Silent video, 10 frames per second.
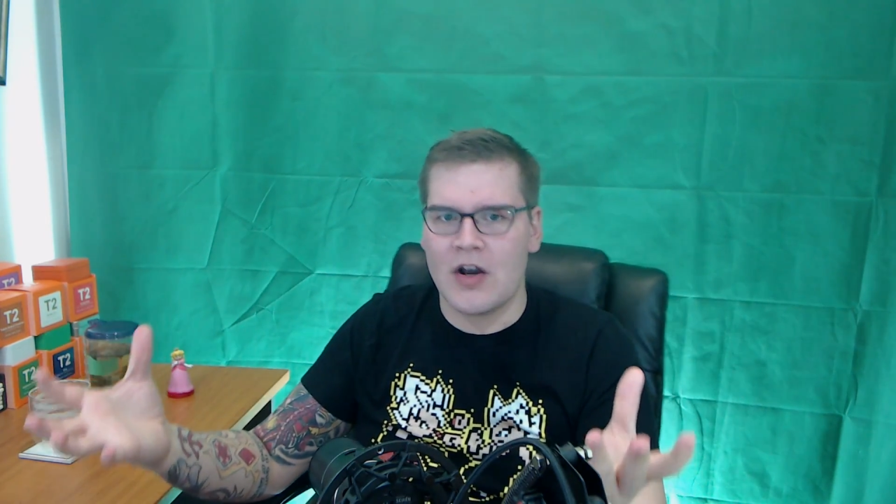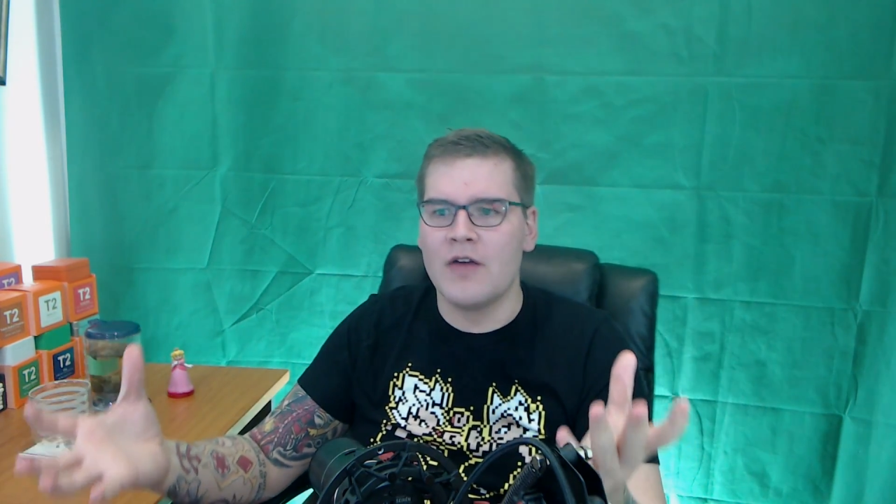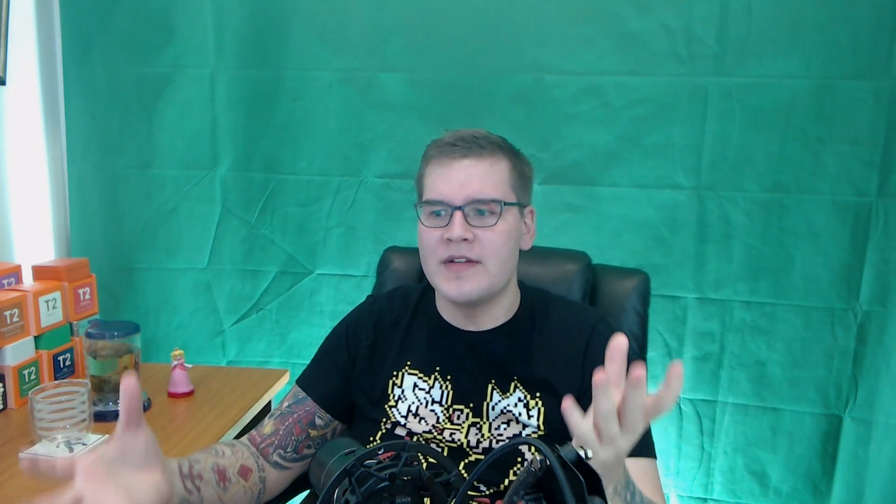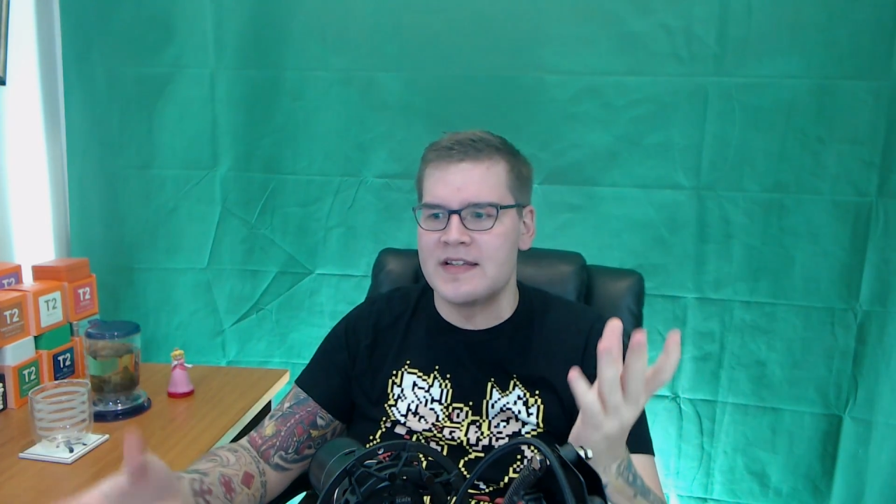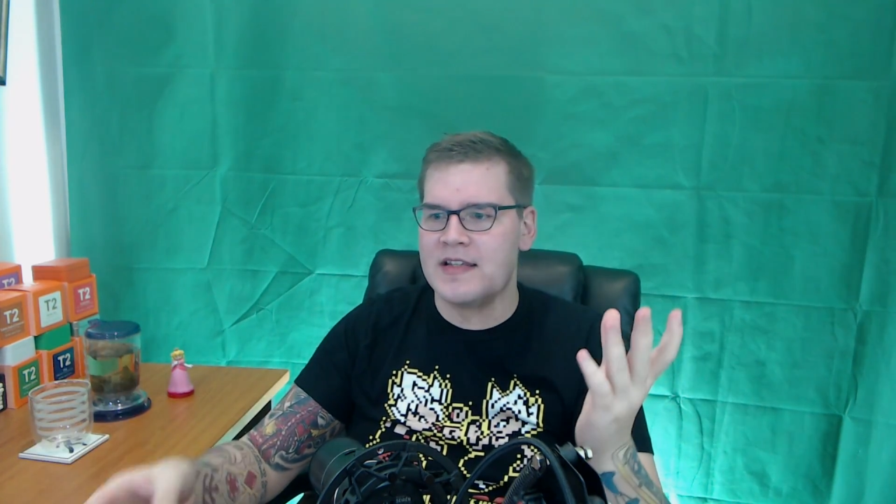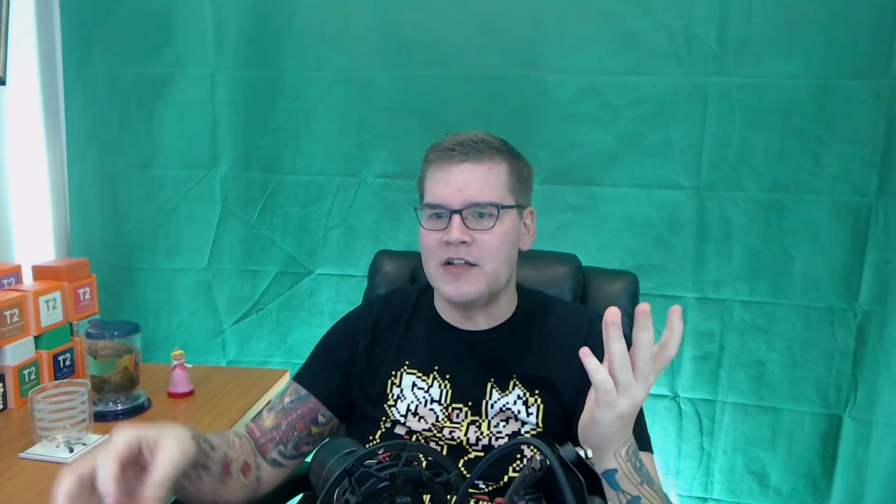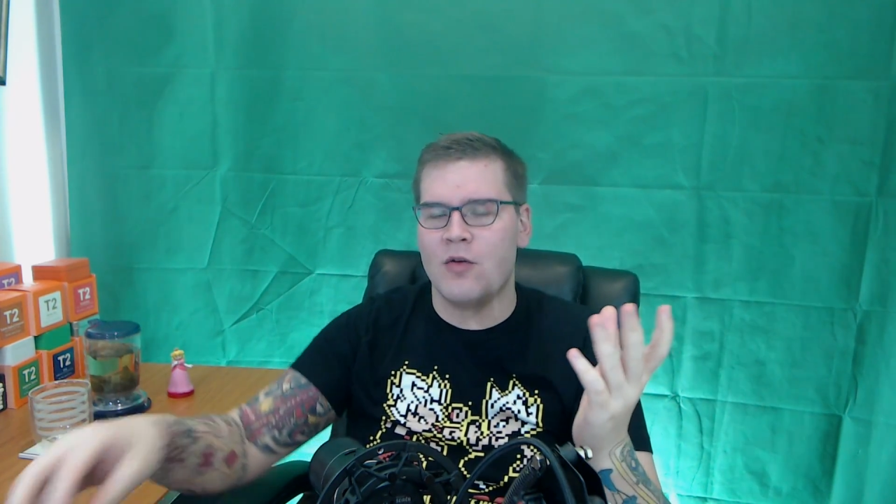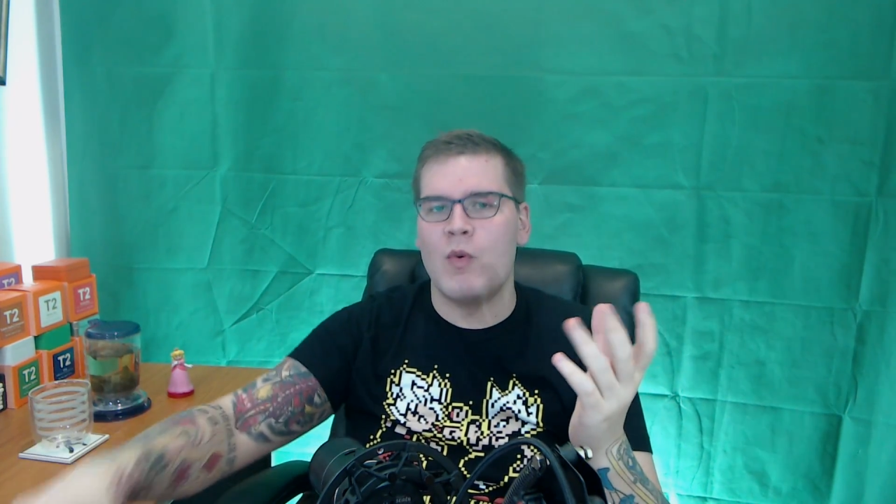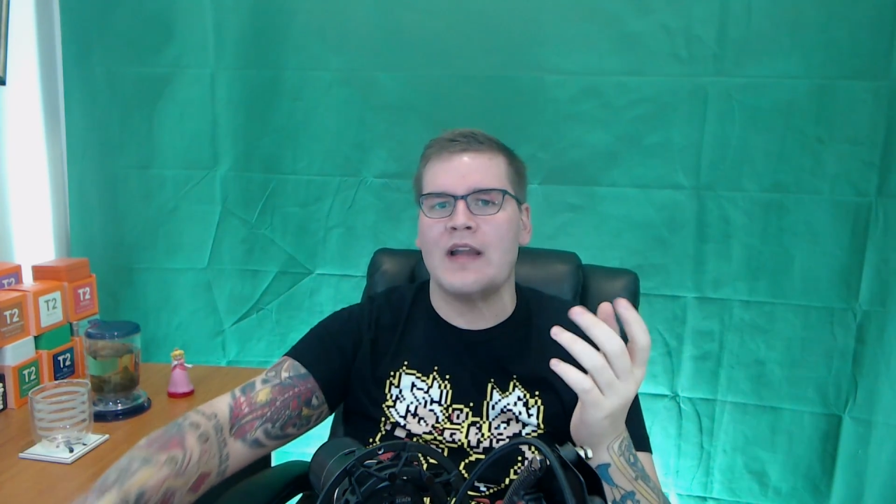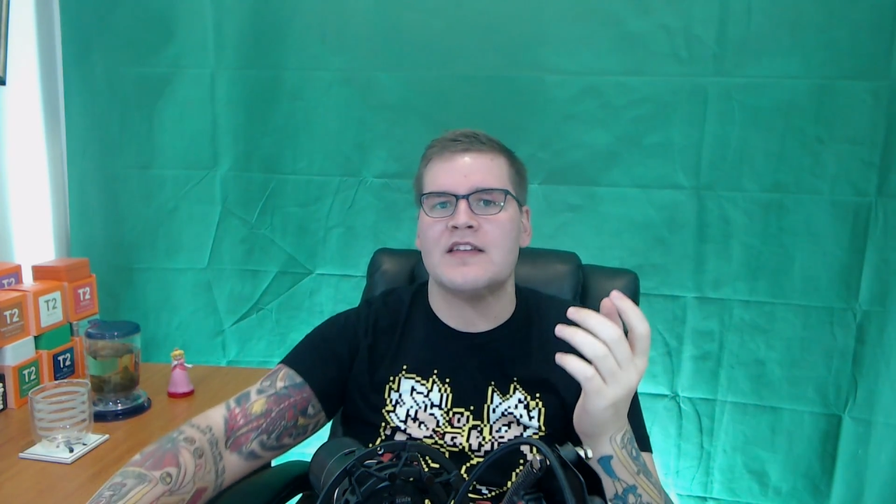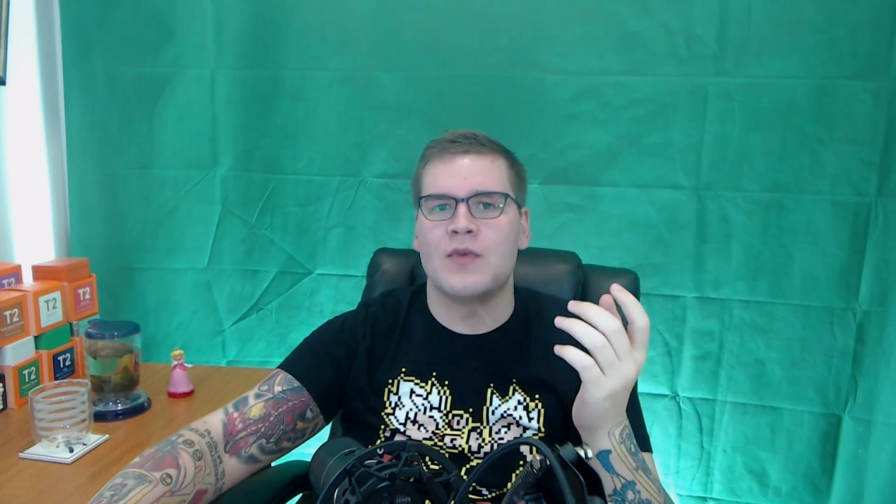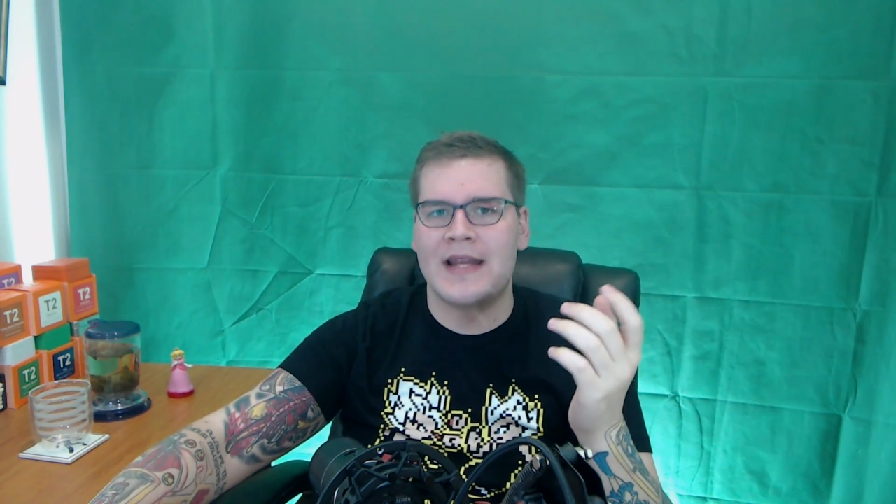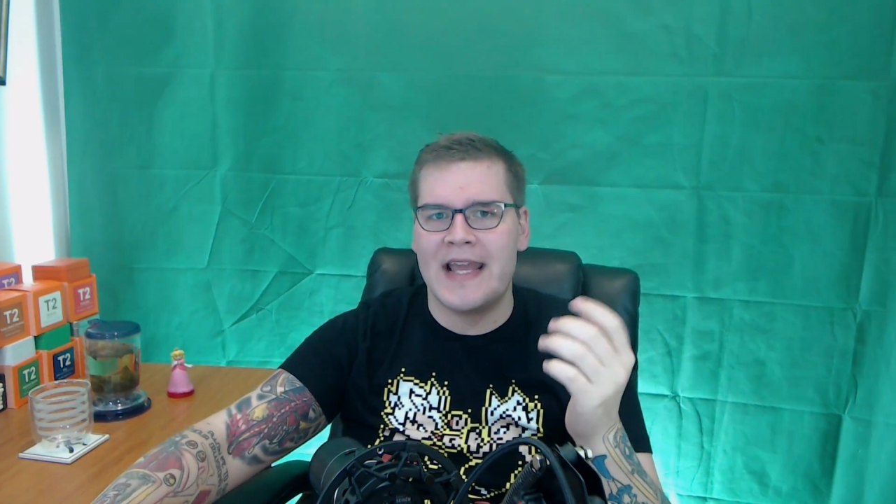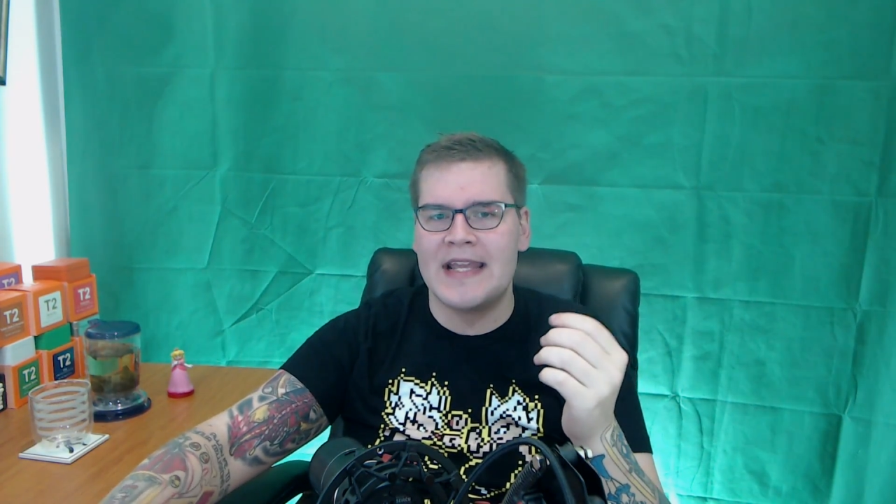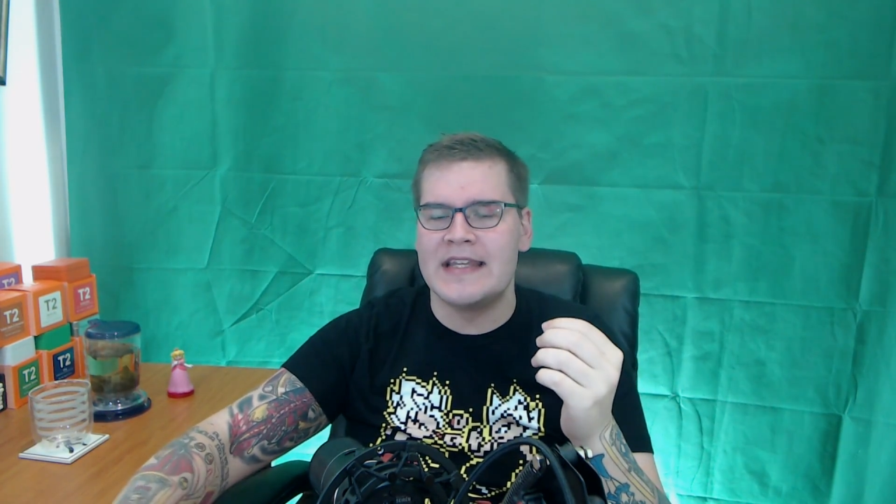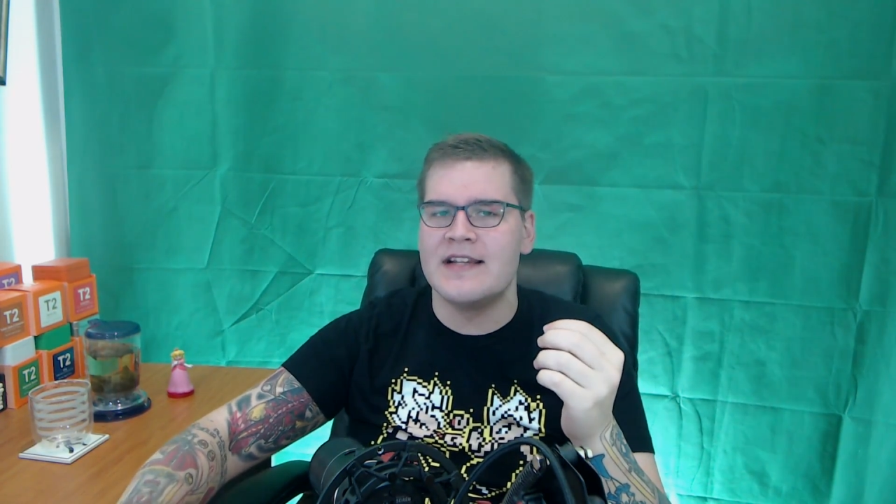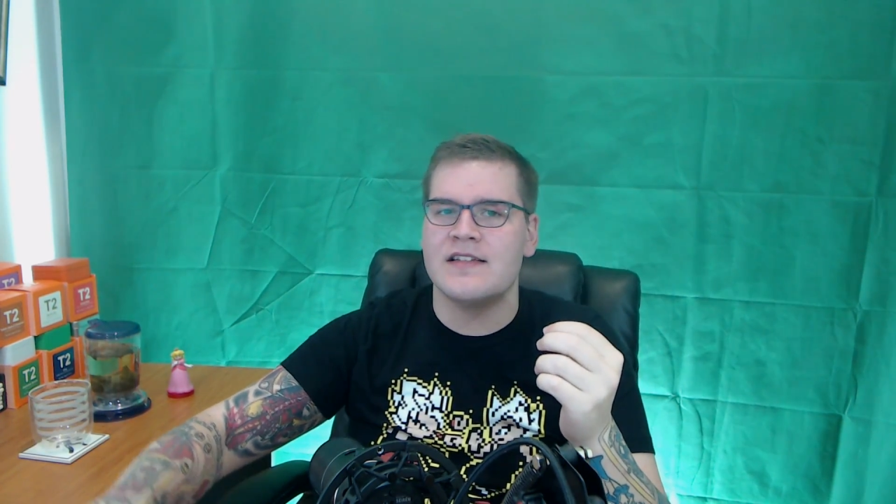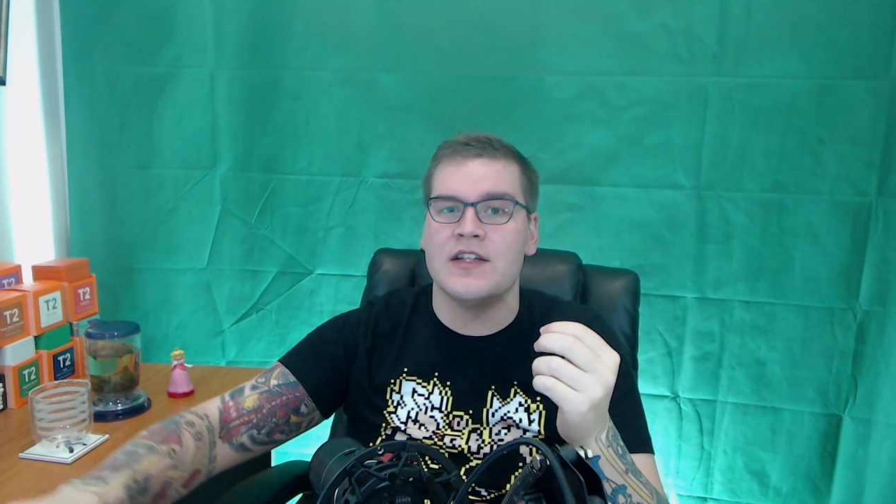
obviously your 128 gigs